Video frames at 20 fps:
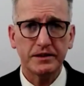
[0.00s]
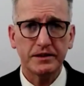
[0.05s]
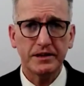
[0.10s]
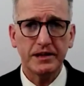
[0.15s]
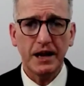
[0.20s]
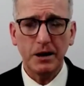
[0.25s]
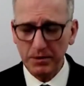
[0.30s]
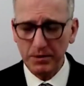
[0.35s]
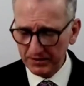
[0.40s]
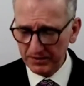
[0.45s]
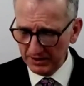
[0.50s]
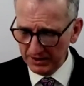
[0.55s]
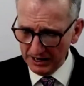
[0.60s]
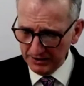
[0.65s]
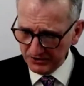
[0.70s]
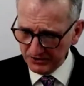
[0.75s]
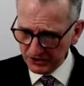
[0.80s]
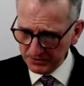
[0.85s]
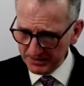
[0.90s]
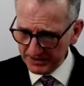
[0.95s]
However, I'll
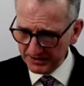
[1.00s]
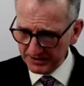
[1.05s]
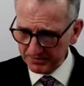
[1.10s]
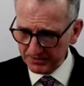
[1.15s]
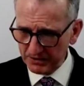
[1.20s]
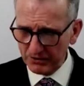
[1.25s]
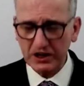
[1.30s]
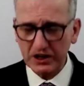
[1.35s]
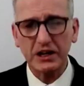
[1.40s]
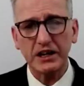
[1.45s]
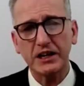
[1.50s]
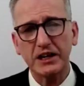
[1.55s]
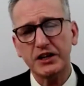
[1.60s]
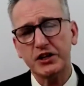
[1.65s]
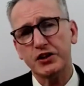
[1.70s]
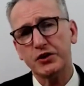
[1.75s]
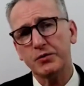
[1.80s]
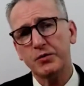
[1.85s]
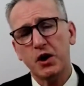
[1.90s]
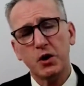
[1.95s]
just make it very clear to you.